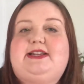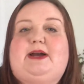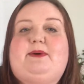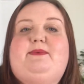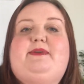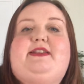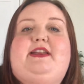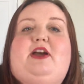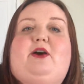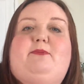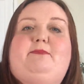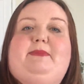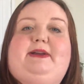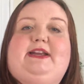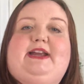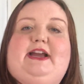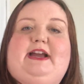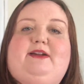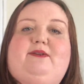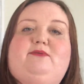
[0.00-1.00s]
with it on me
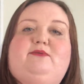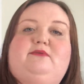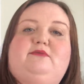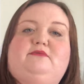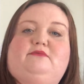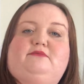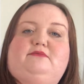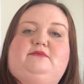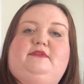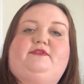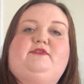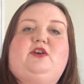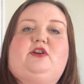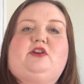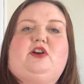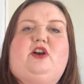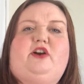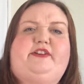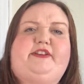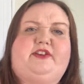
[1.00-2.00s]
now. Oh, I've got a
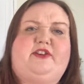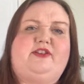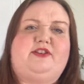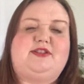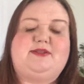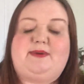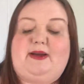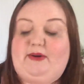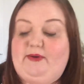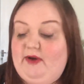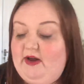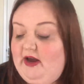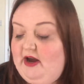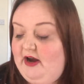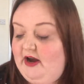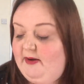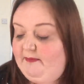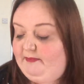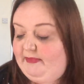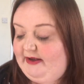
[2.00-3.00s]
cardigan on as well,
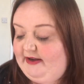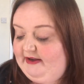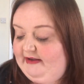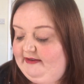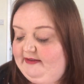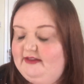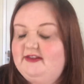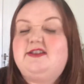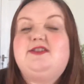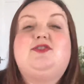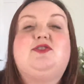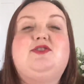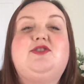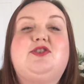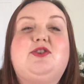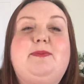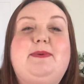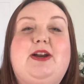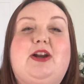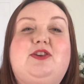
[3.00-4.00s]
but the sun's
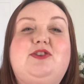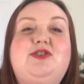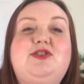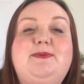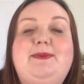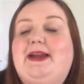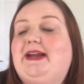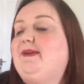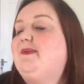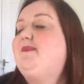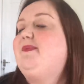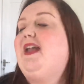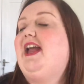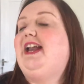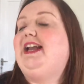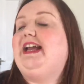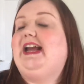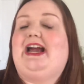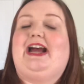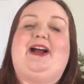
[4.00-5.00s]
coming on to me.
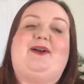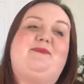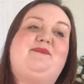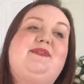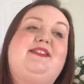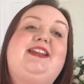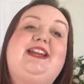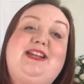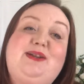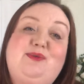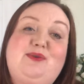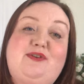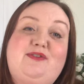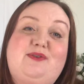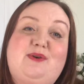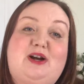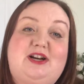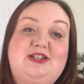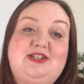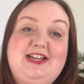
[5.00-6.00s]
Anyhow, thank you all
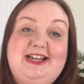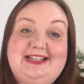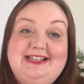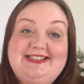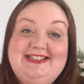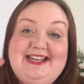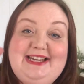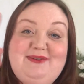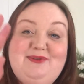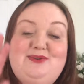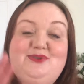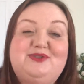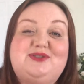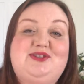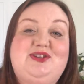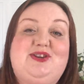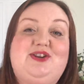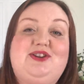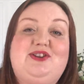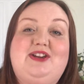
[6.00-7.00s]
for watching. See you all
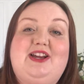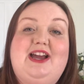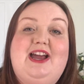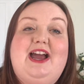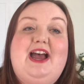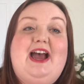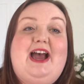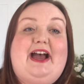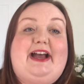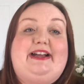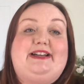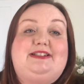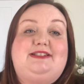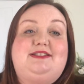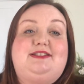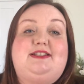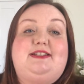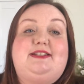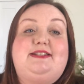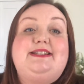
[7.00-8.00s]
soon,
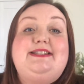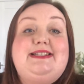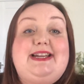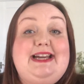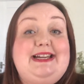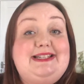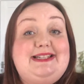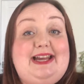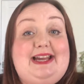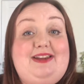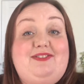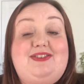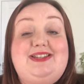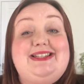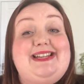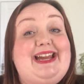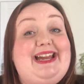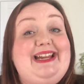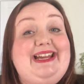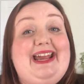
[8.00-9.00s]
and stay safe and
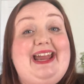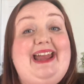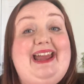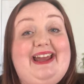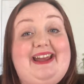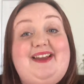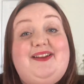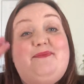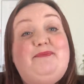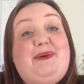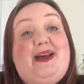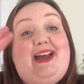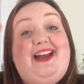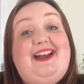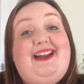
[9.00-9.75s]
take care. Bye.